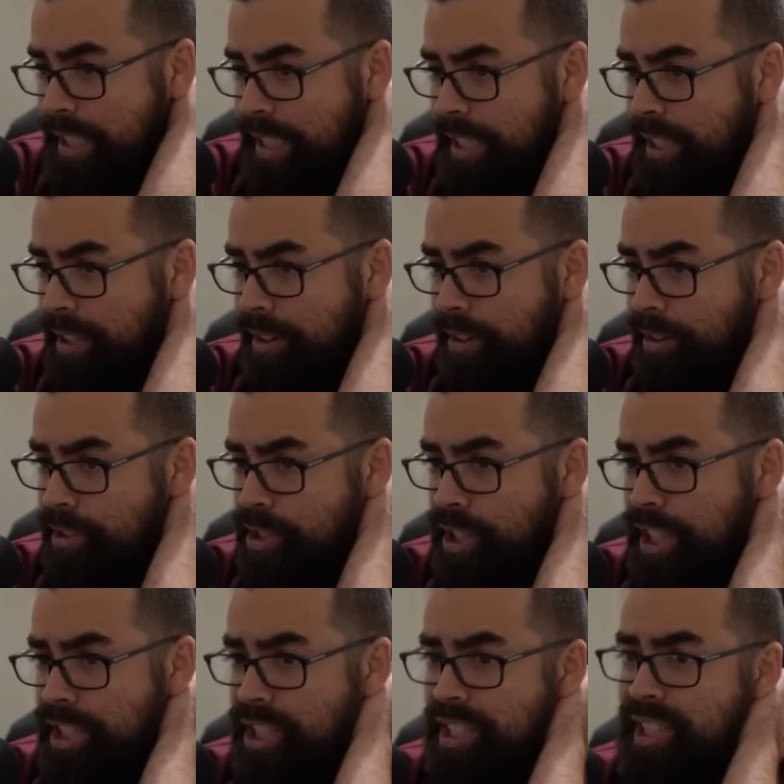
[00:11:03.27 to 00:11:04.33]
here or
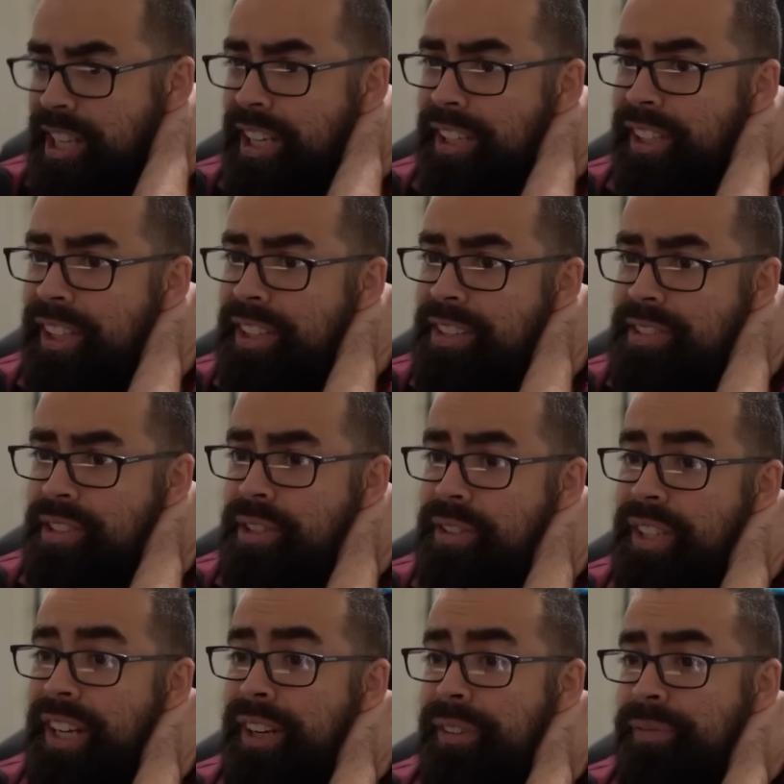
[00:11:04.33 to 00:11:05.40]
should I just kind of let this go
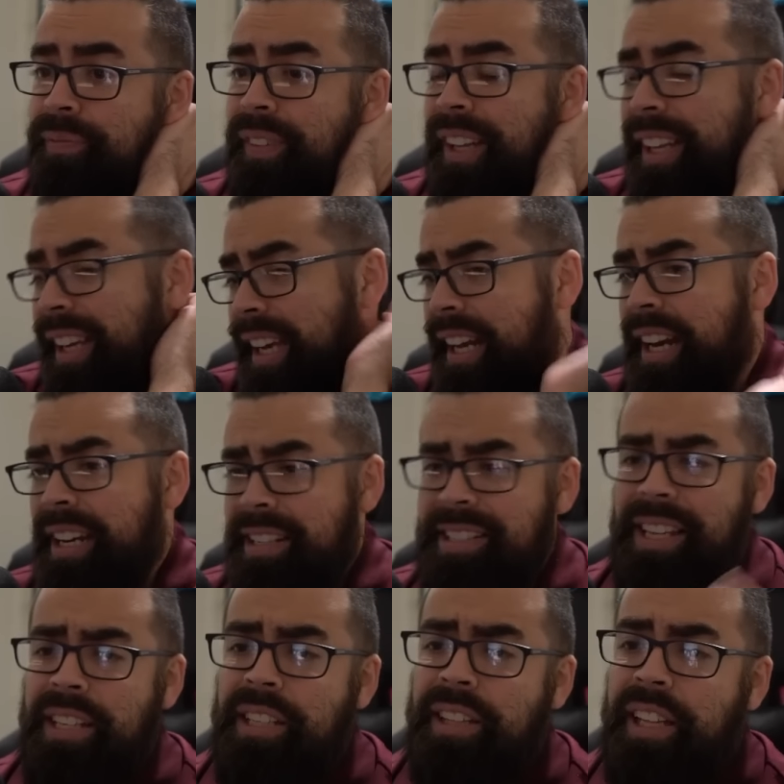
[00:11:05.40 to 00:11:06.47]
down? And I
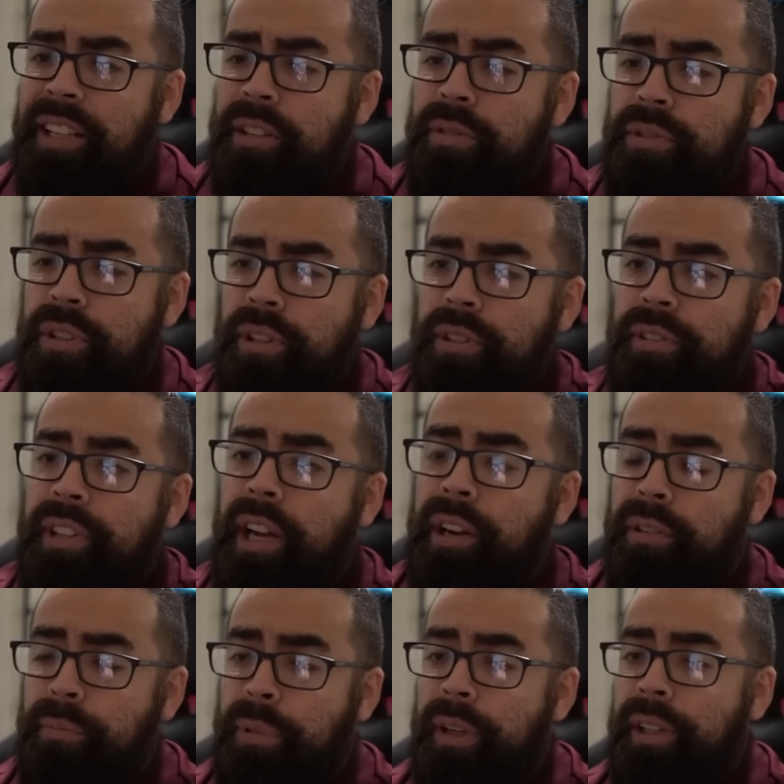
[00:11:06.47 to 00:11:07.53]
decided to let Goodra go
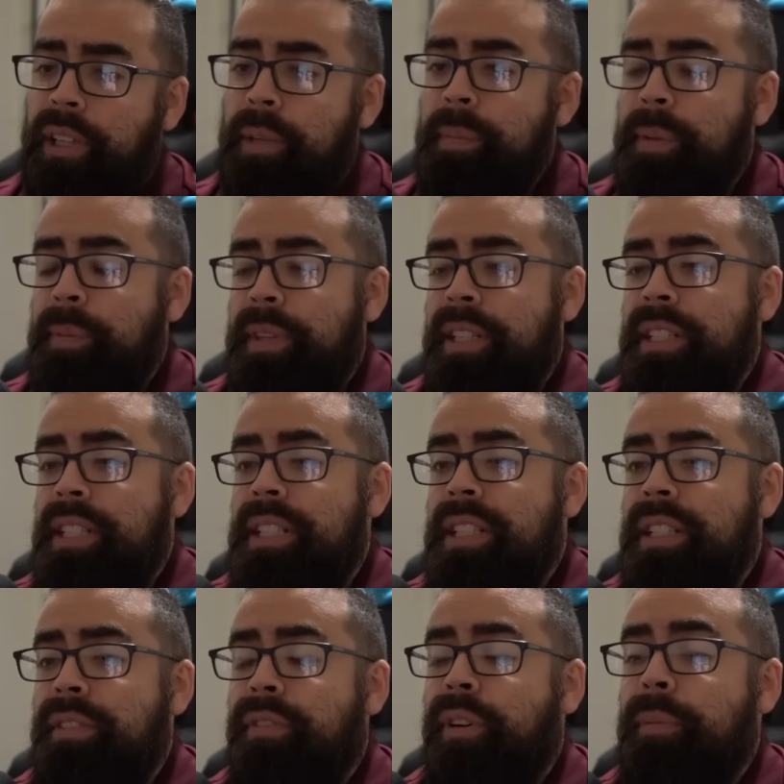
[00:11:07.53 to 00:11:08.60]
down, probably come in with the
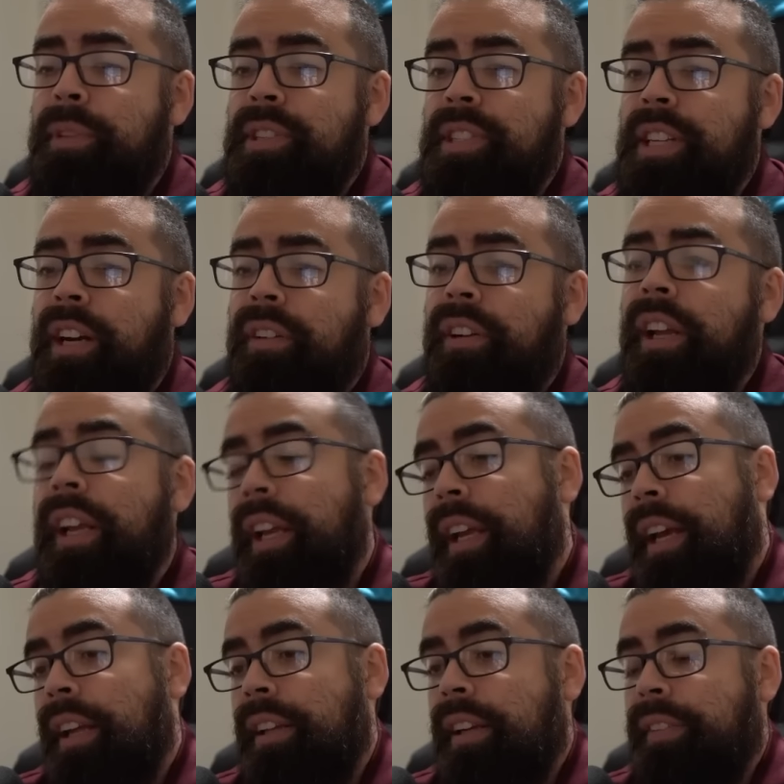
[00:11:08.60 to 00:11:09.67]
DD, farm this down,
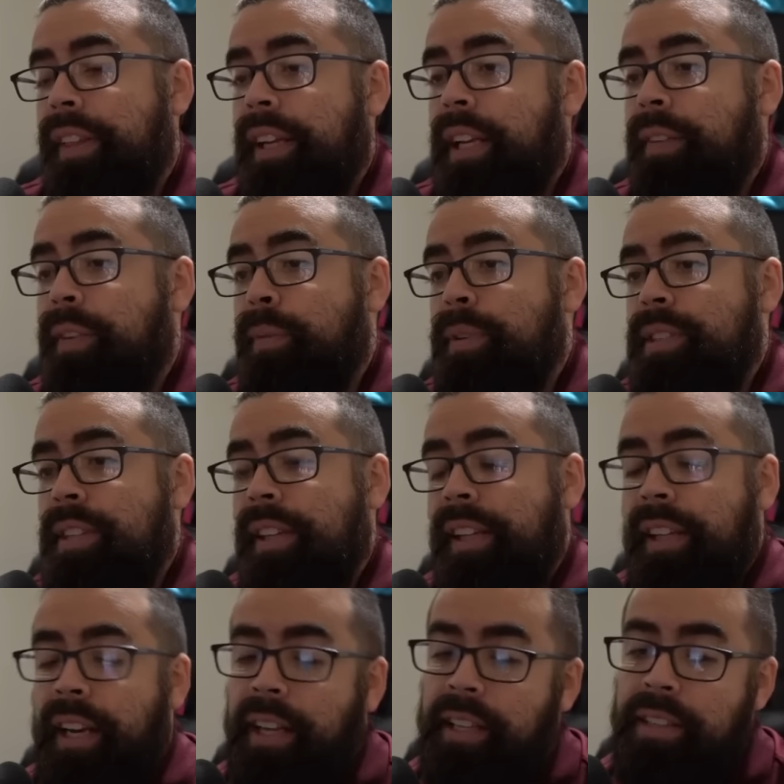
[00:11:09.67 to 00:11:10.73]
and then if they come in with something
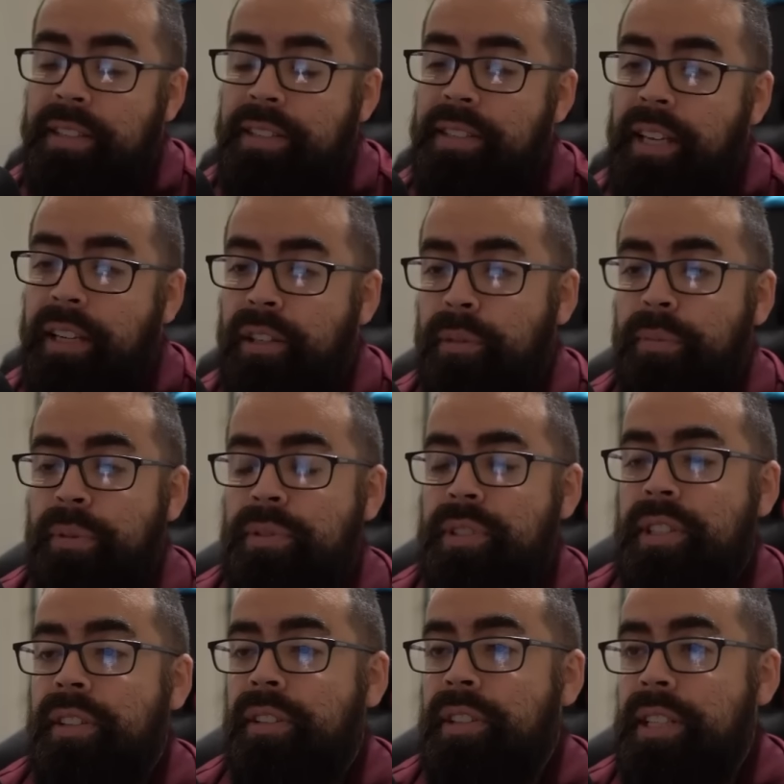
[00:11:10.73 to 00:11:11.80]
that I can Psycho
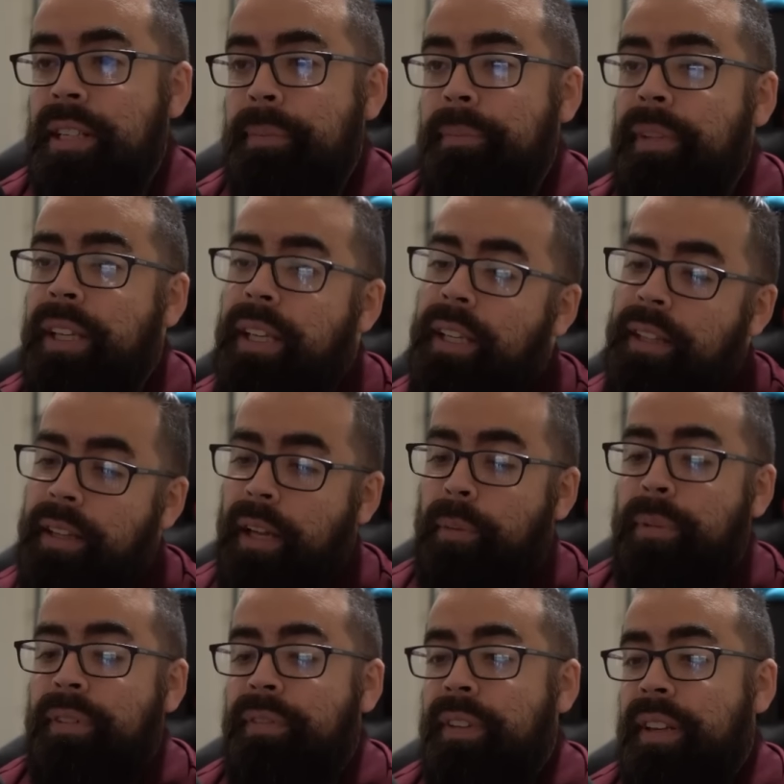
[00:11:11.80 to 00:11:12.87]
Boost and dip, that'll
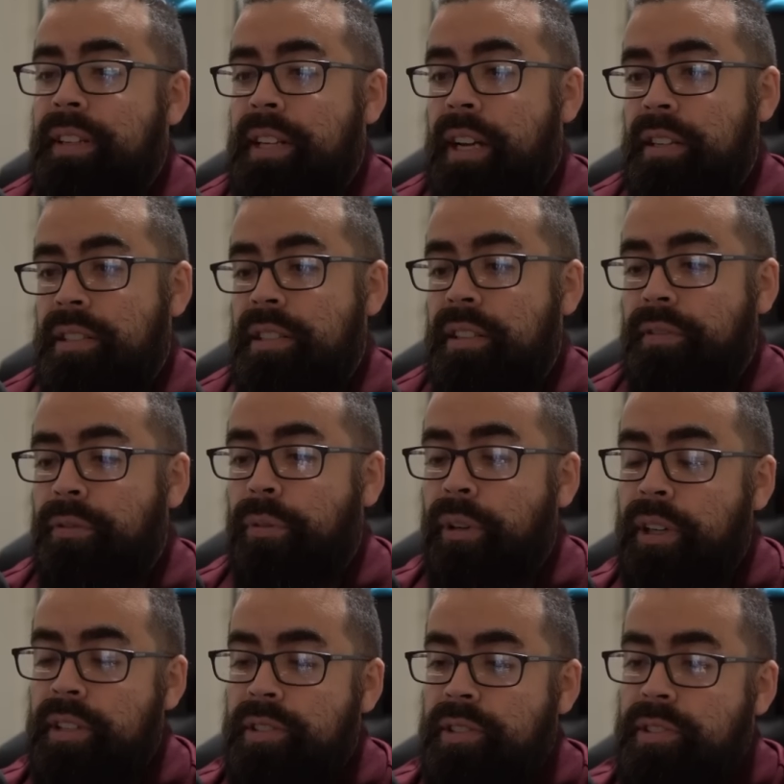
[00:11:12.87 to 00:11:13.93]
be fantastic for
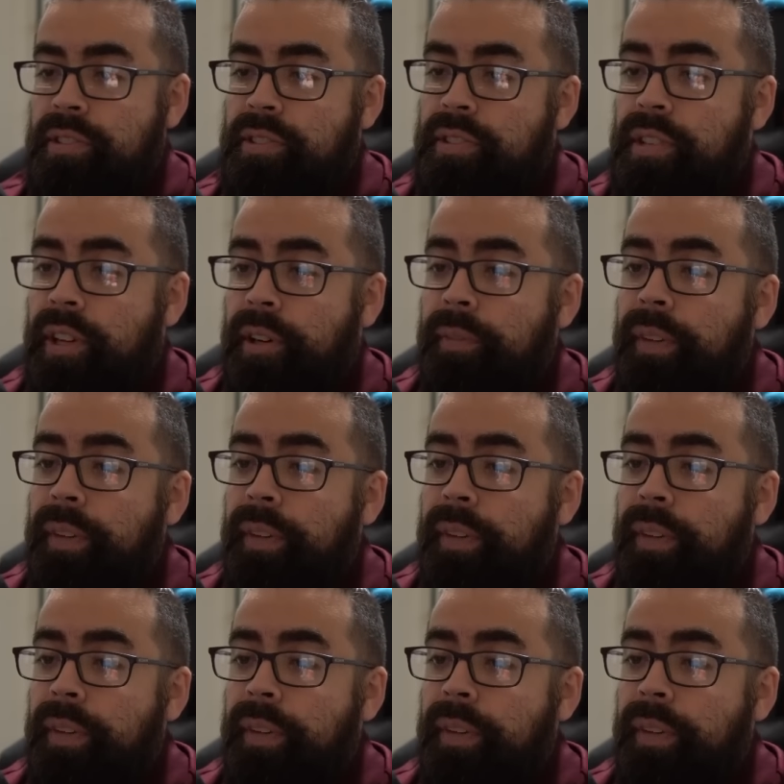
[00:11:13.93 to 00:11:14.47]
us. So